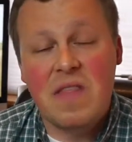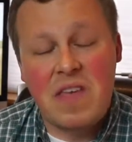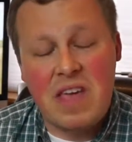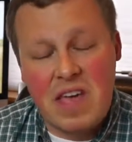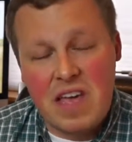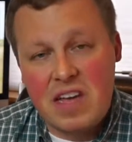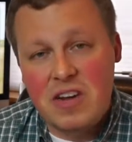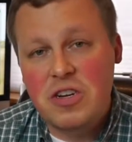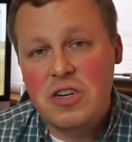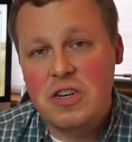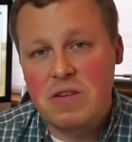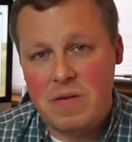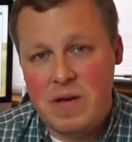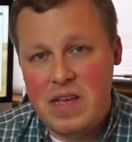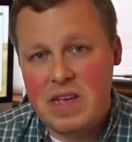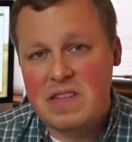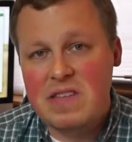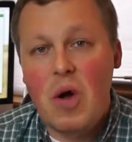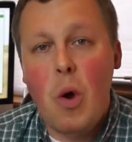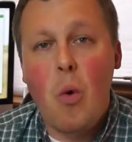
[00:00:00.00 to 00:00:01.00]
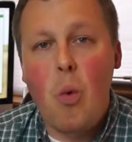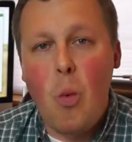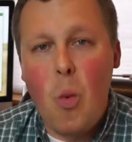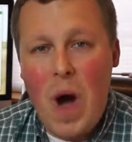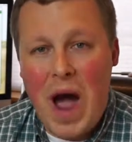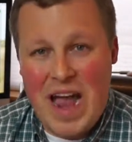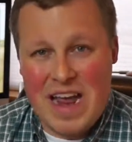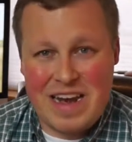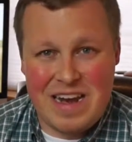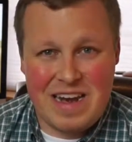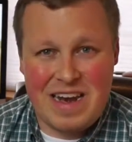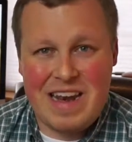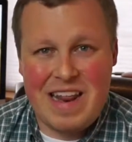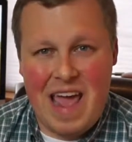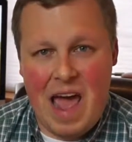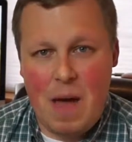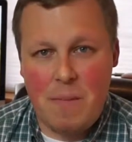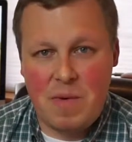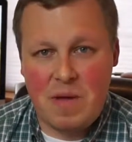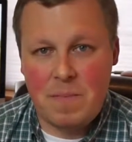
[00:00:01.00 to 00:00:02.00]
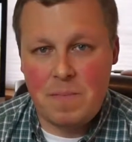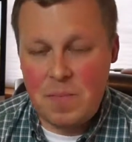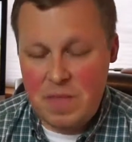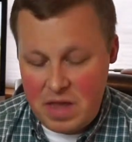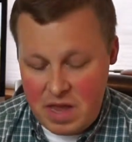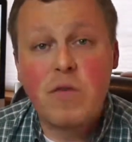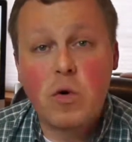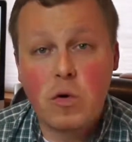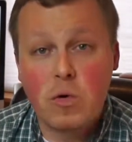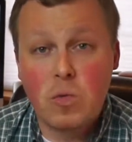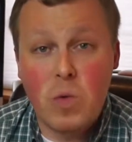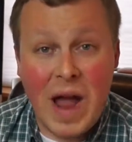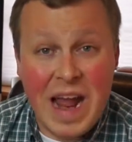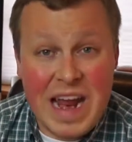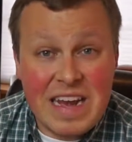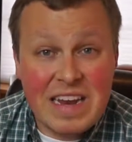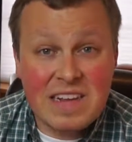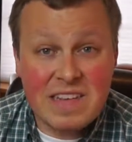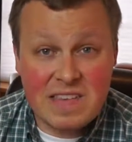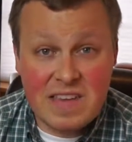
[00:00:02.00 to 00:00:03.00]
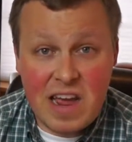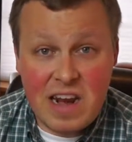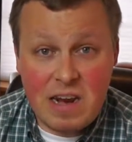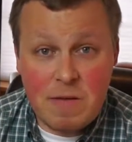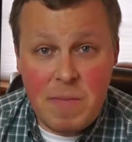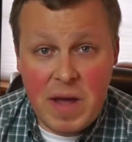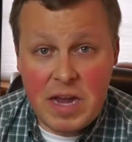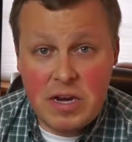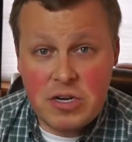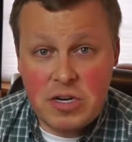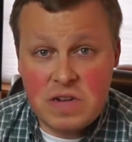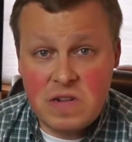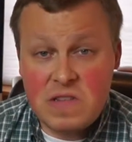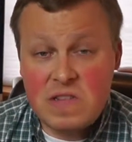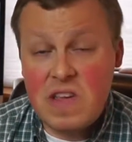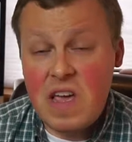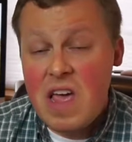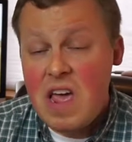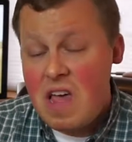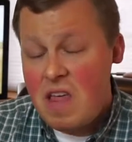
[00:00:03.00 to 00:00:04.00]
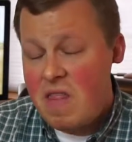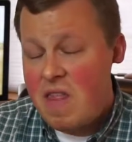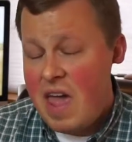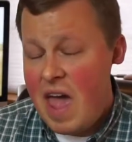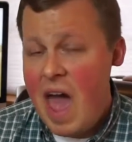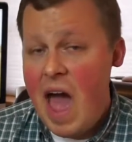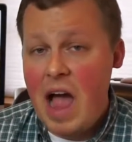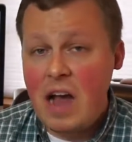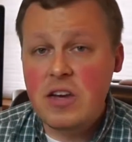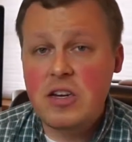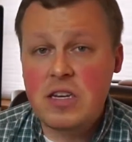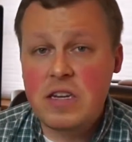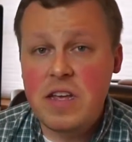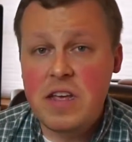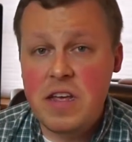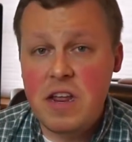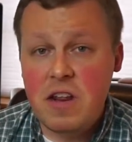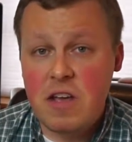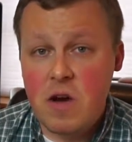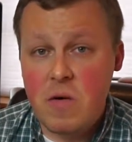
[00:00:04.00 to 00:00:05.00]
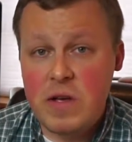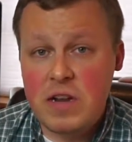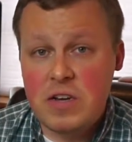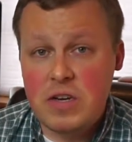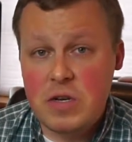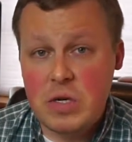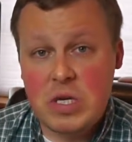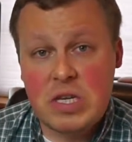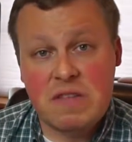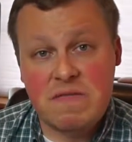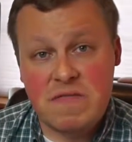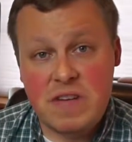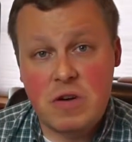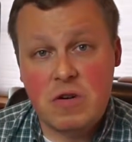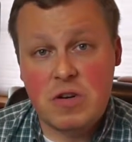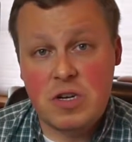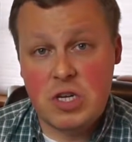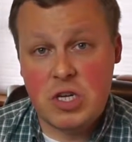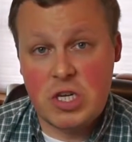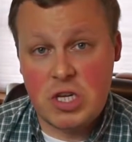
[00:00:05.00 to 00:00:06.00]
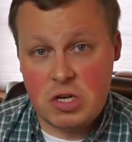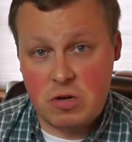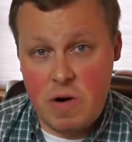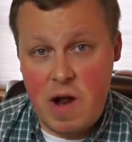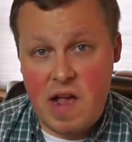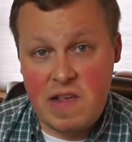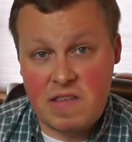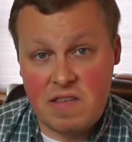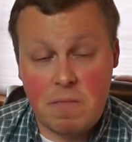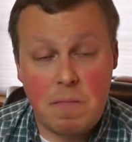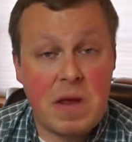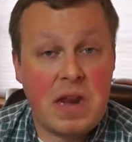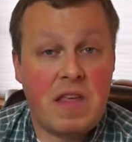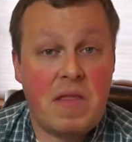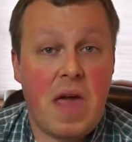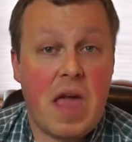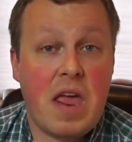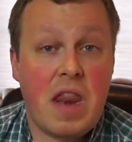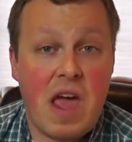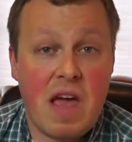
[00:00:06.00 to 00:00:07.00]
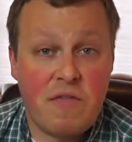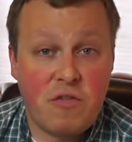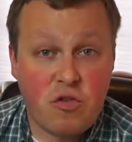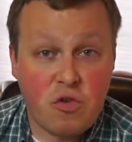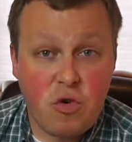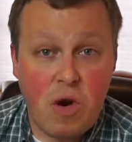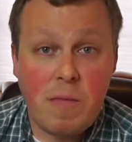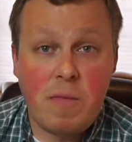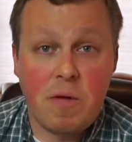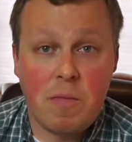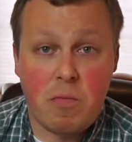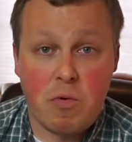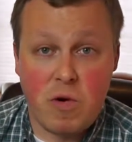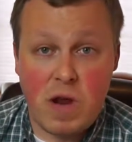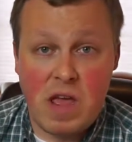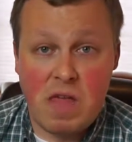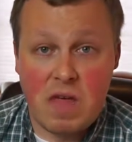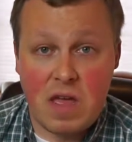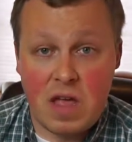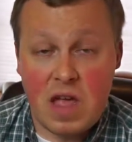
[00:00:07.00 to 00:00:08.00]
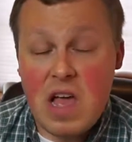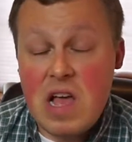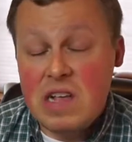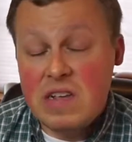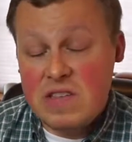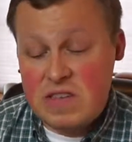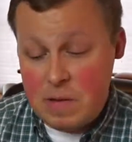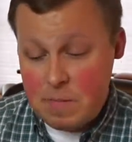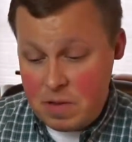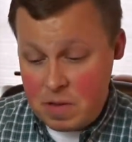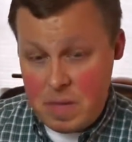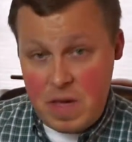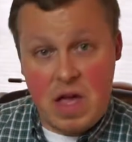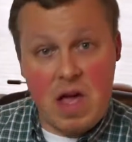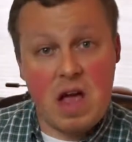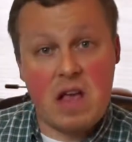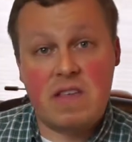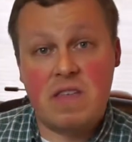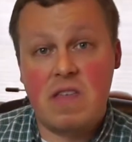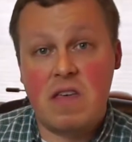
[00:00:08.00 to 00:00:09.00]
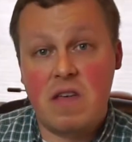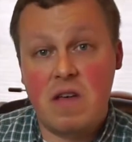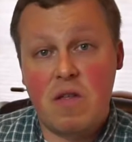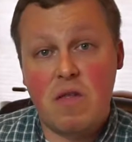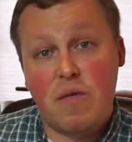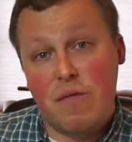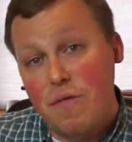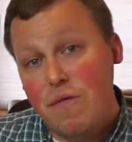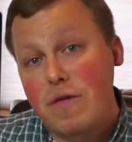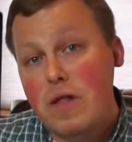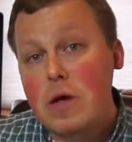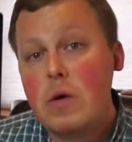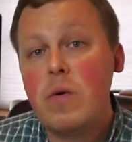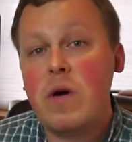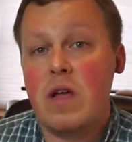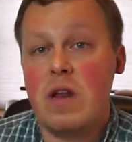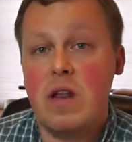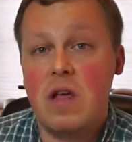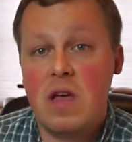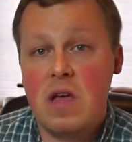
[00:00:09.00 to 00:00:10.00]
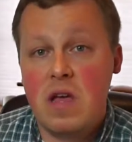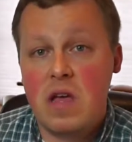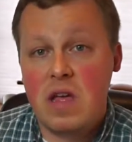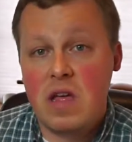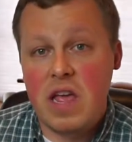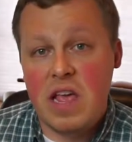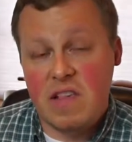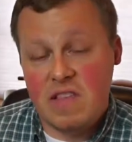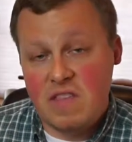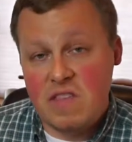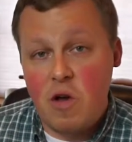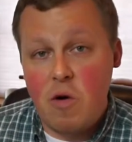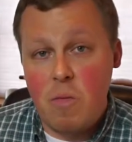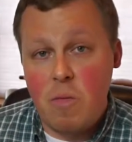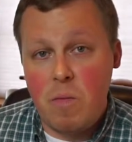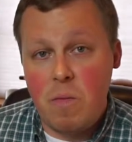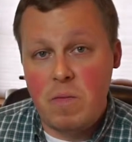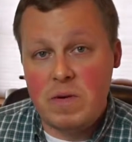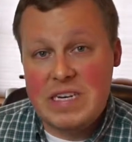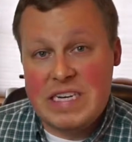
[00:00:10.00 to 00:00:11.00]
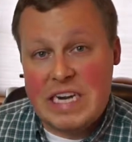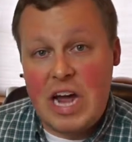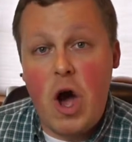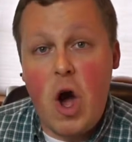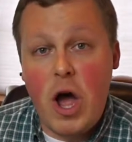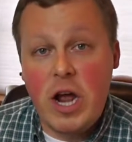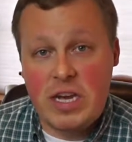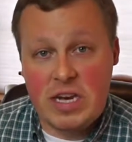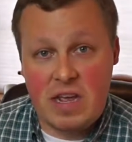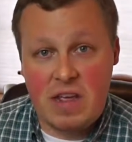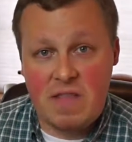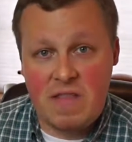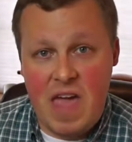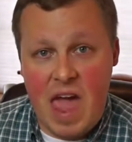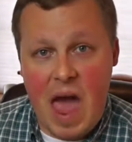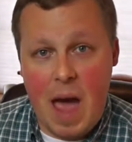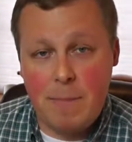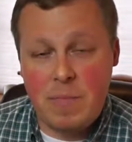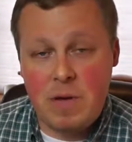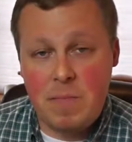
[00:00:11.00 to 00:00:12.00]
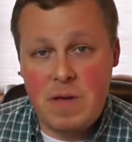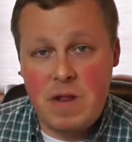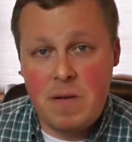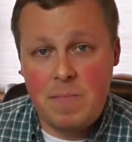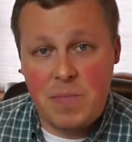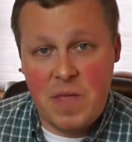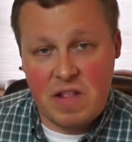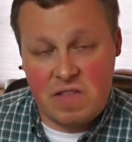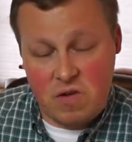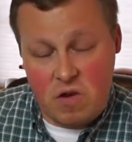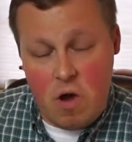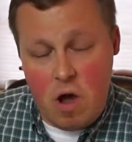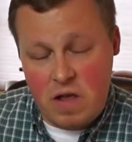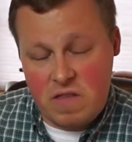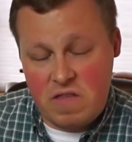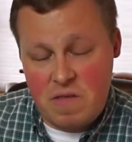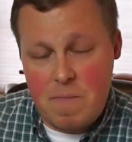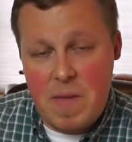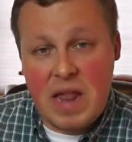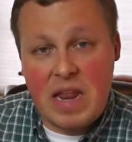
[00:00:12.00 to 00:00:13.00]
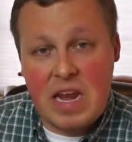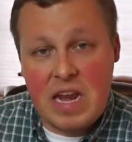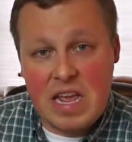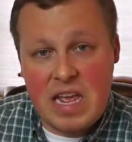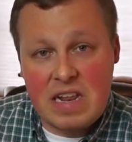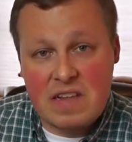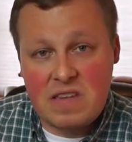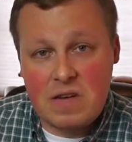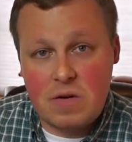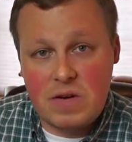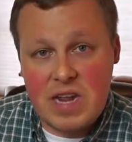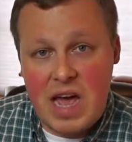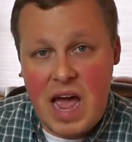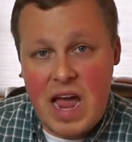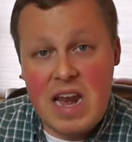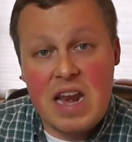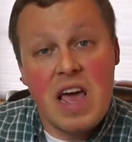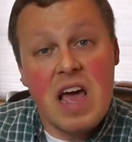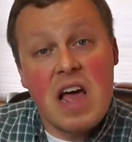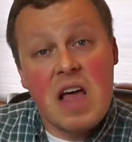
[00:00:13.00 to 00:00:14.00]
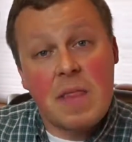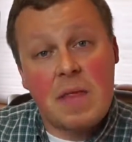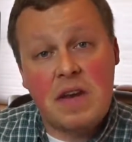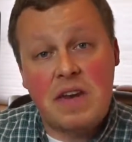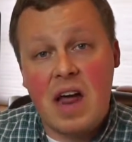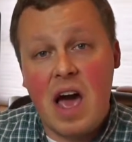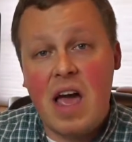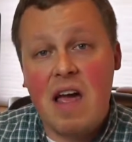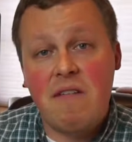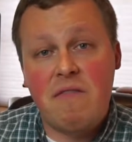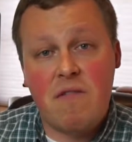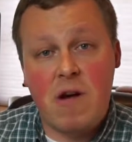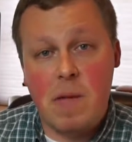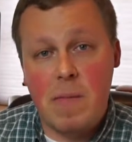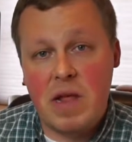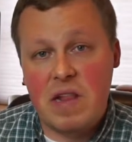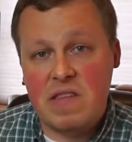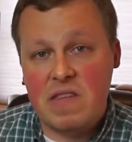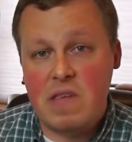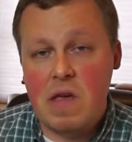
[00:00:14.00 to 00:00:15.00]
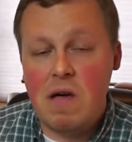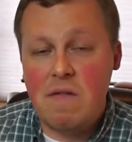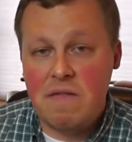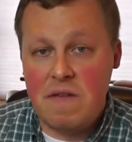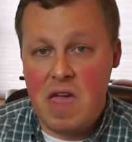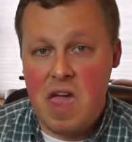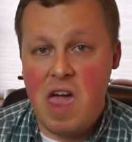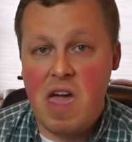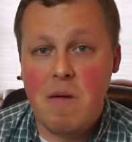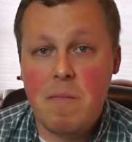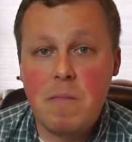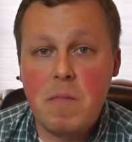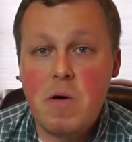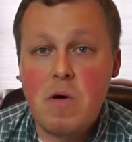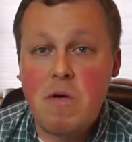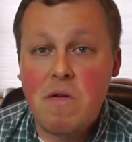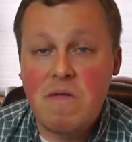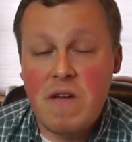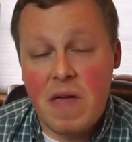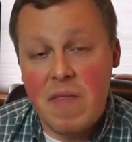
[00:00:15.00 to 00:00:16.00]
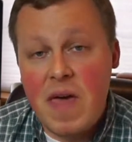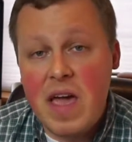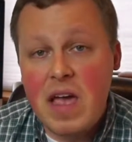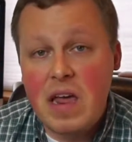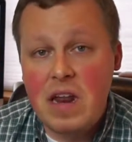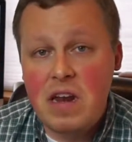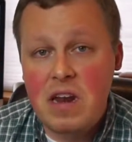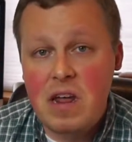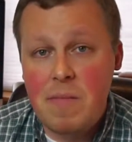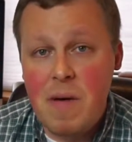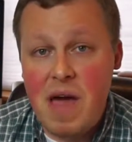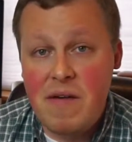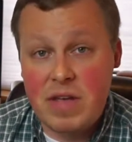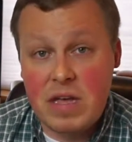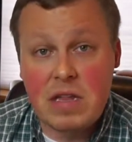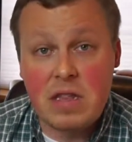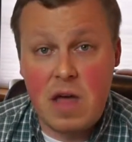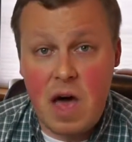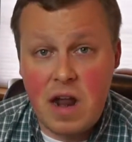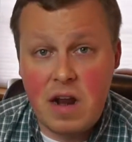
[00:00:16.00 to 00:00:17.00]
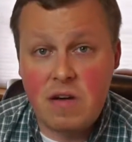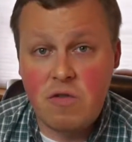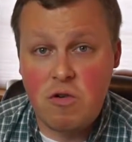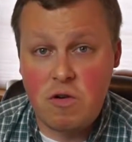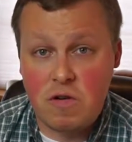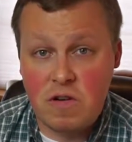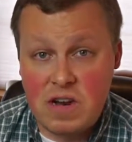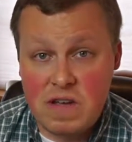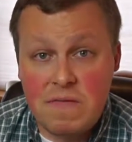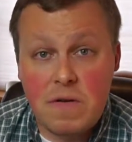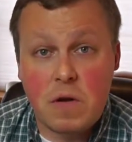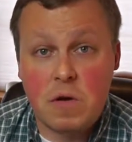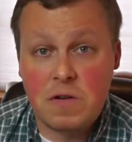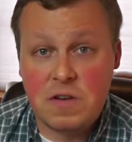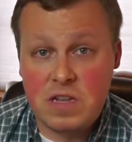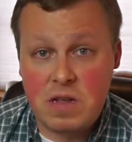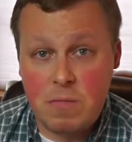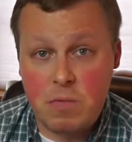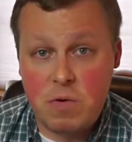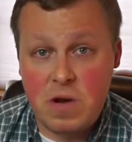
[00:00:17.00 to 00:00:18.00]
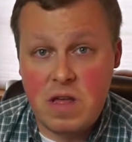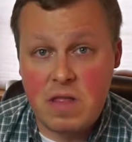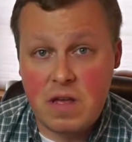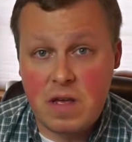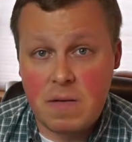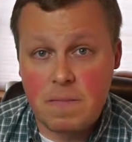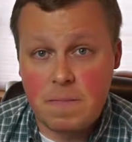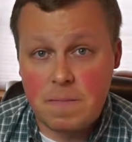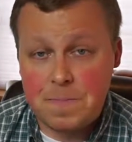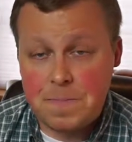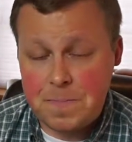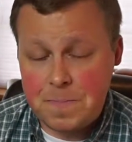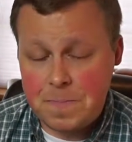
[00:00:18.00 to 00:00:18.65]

The issue is why did it happen? For right-sided patients, they actually can go into severe distress, meaning they can have trouble breathing simply because the, the fluid is so taut in the abdomen. It's caused the belly to get so tight, the diaphragm itself can't move, and they can end up having a lot of difficulty breathing.